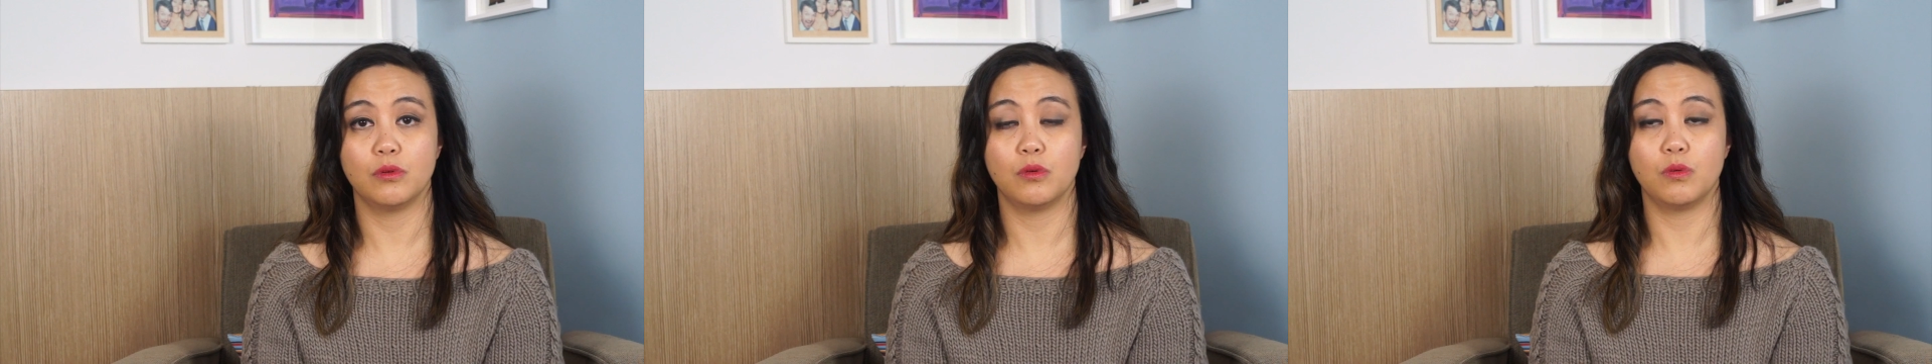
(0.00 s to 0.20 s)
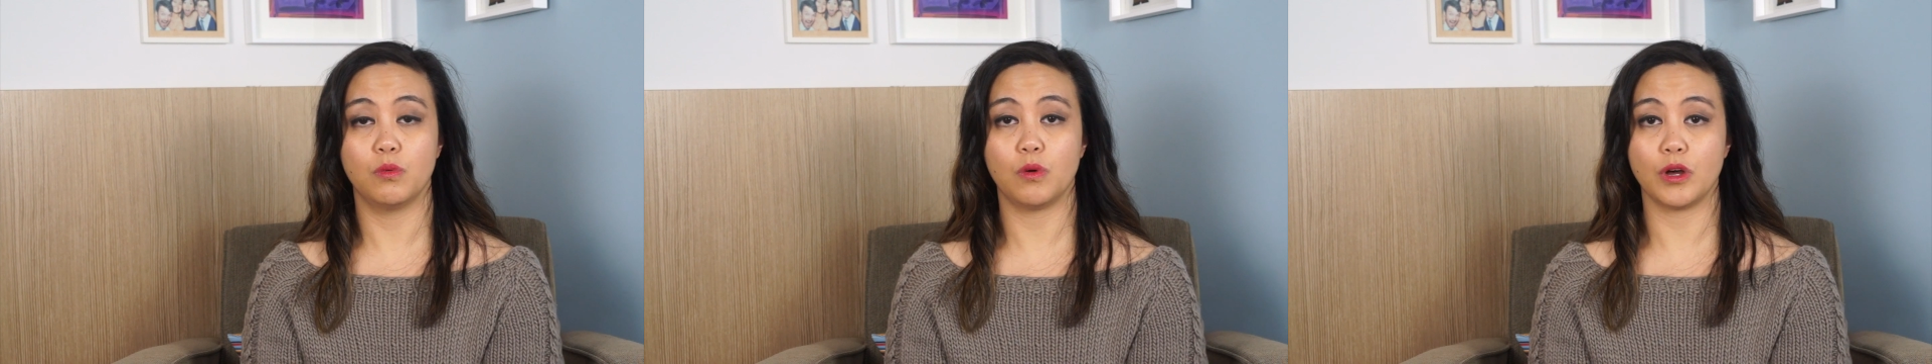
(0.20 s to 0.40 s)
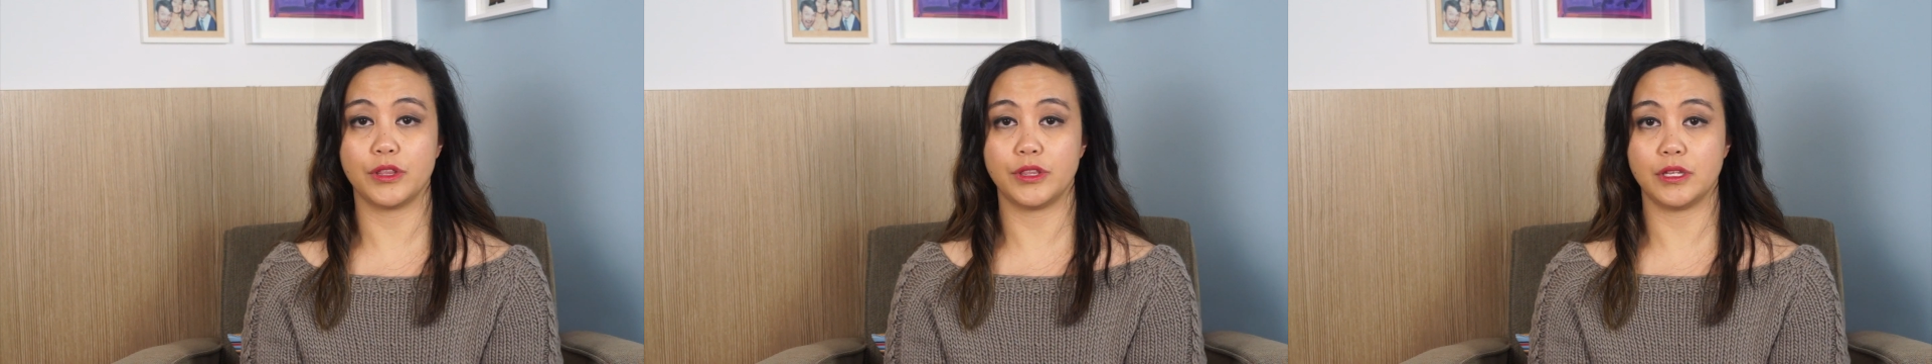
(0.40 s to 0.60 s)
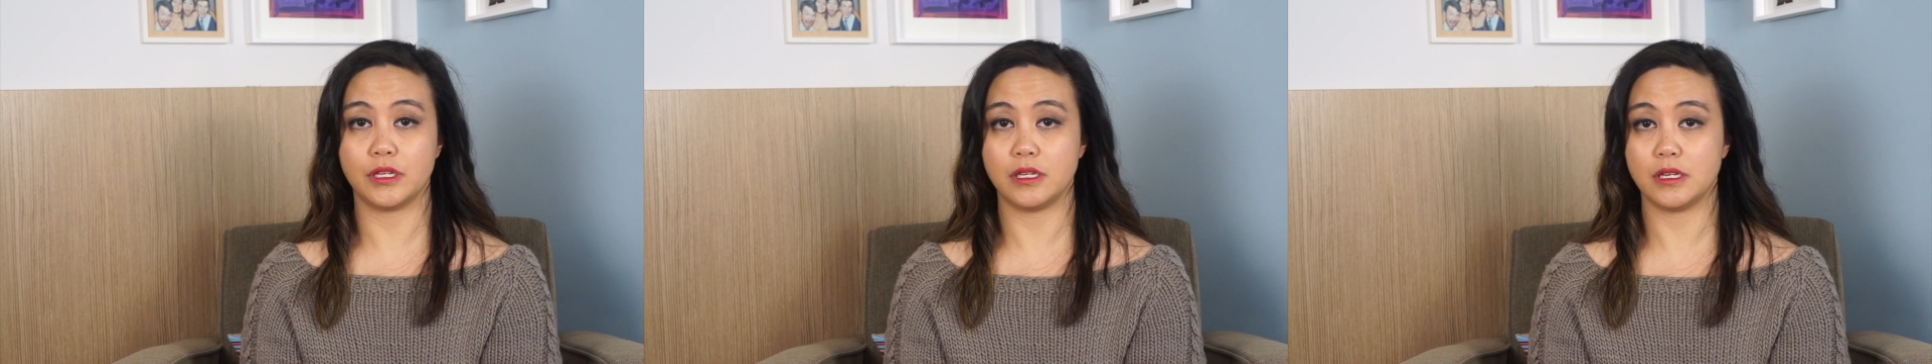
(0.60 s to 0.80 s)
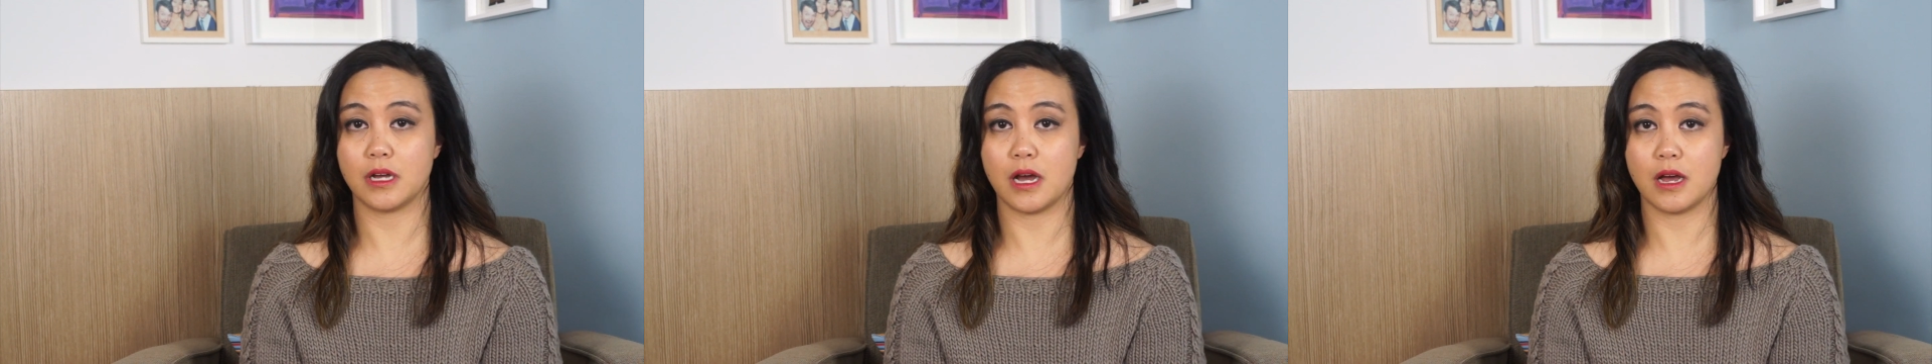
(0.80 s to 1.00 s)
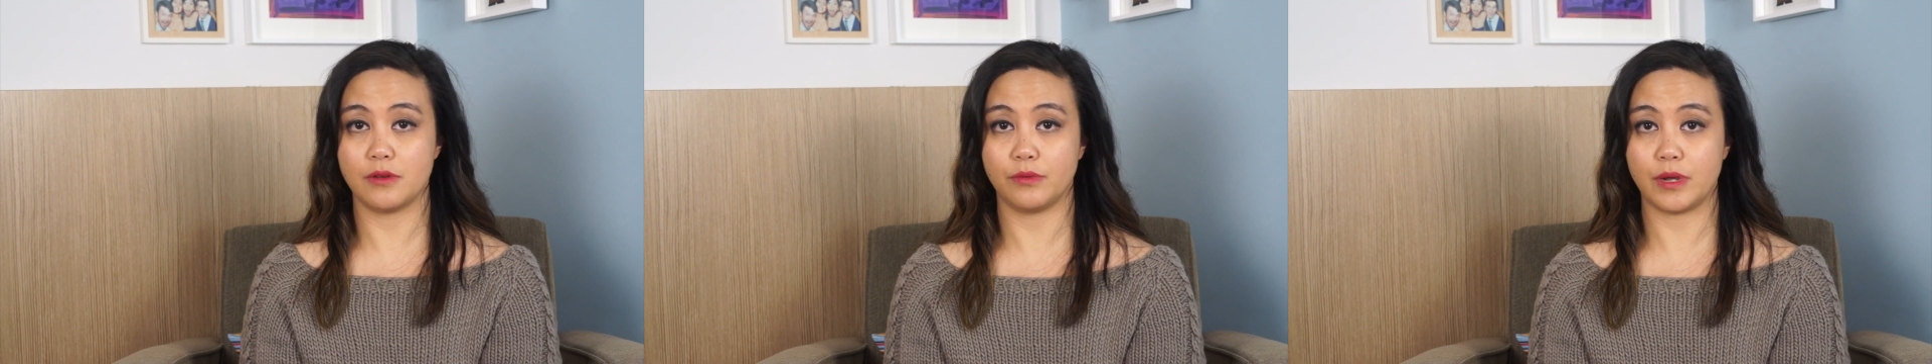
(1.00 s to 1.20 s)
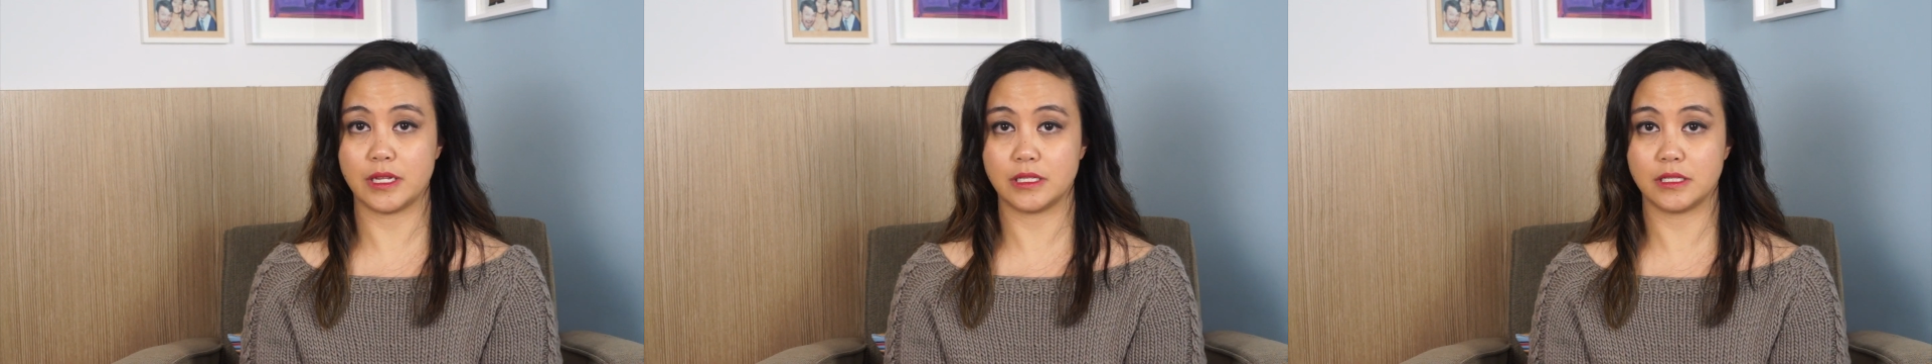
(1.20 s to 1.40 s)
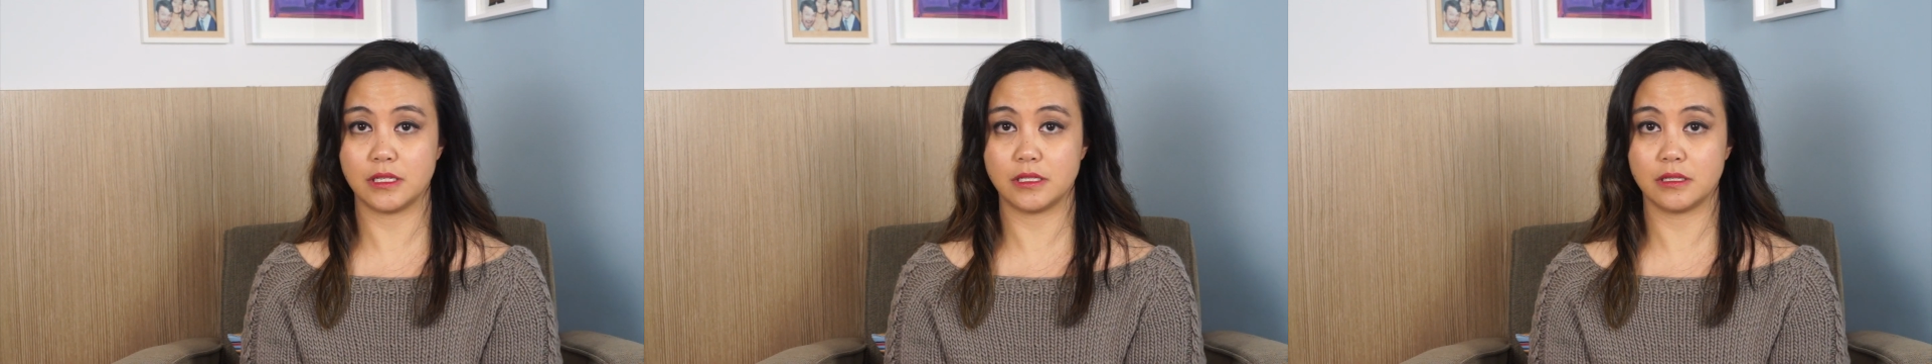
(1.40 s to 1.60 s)
what the yarn weight
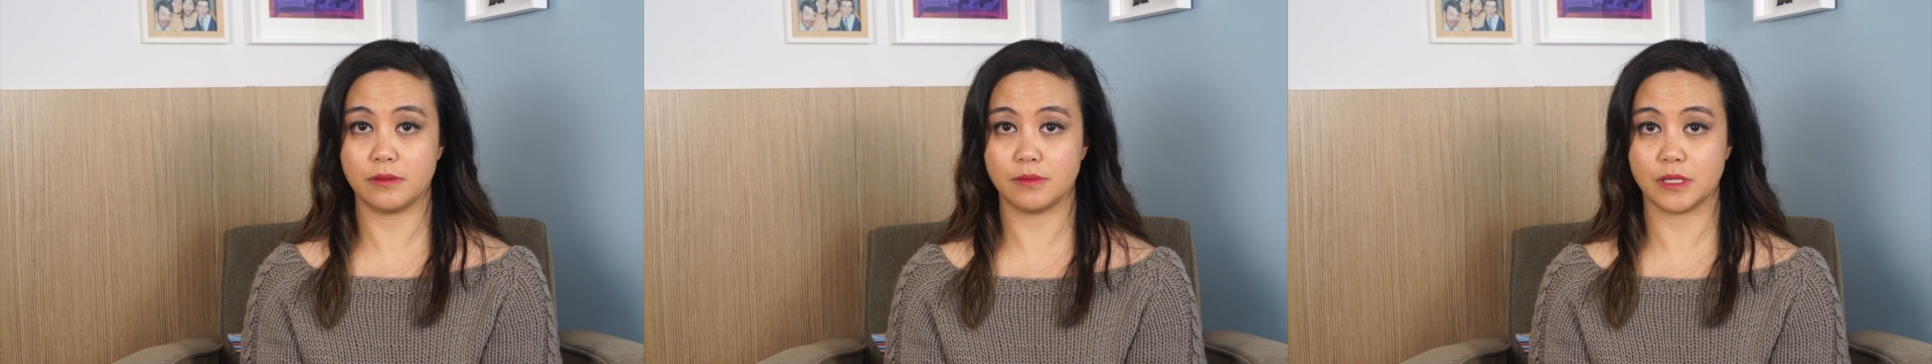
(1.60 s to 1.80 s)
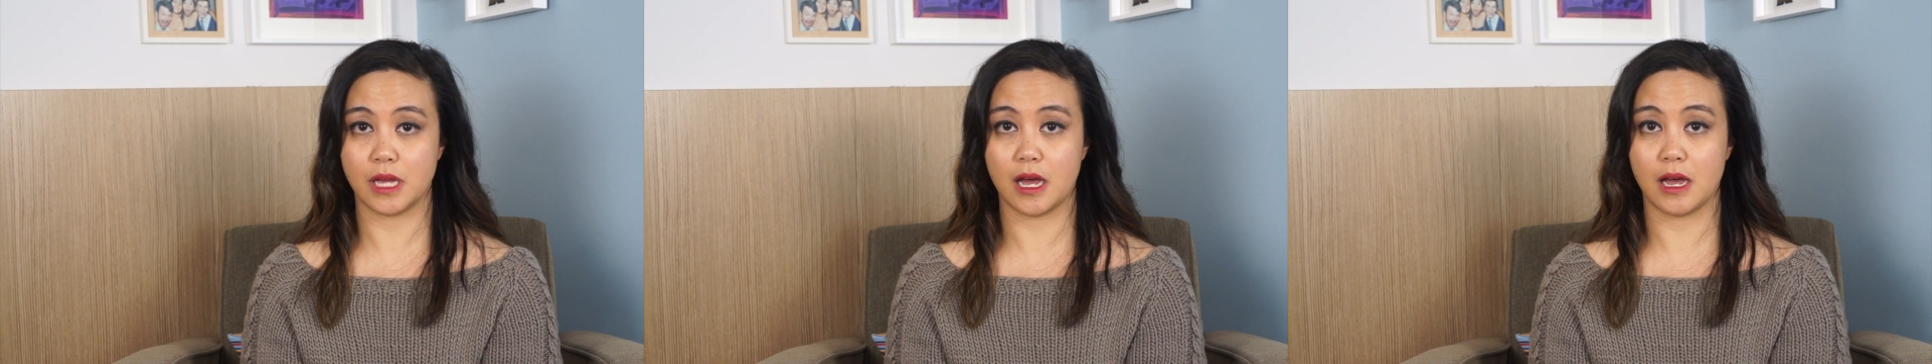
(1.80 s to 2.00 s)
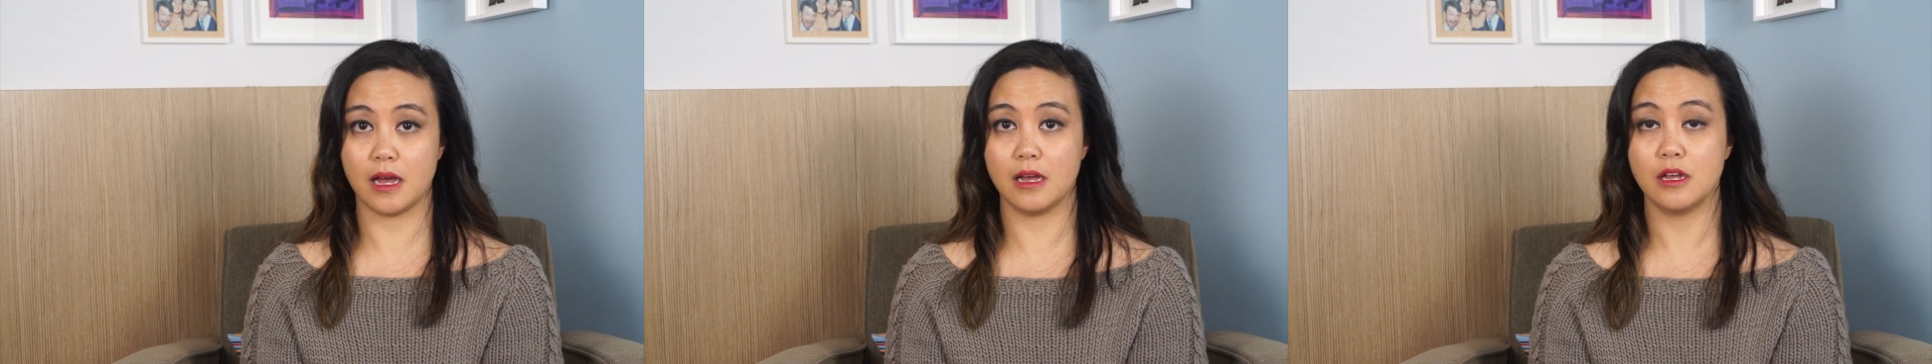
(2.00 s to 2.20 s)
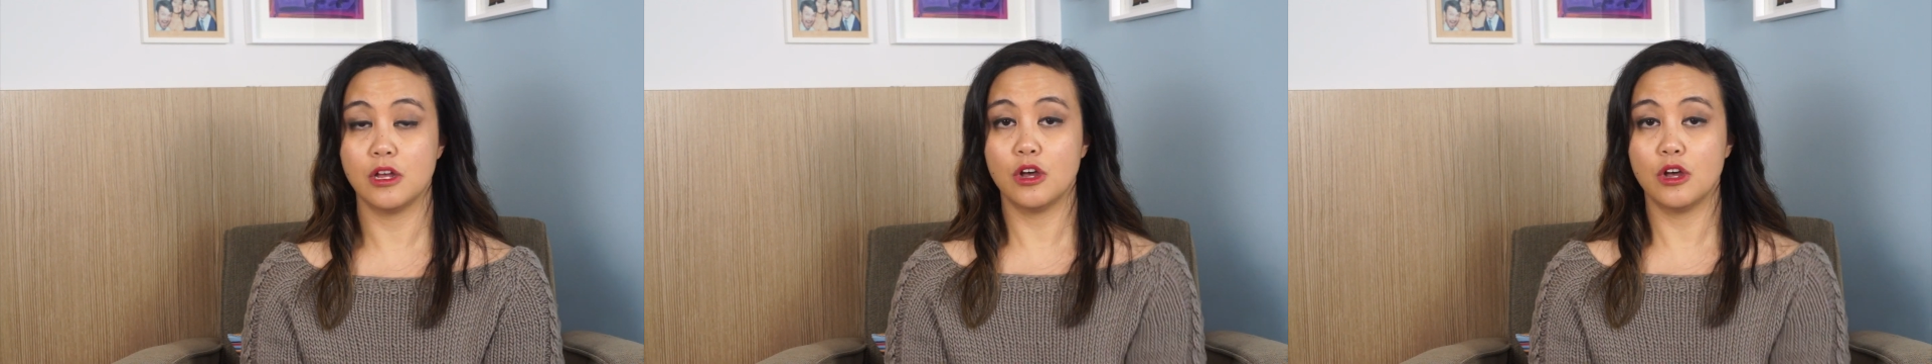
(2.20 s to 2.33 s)
systems are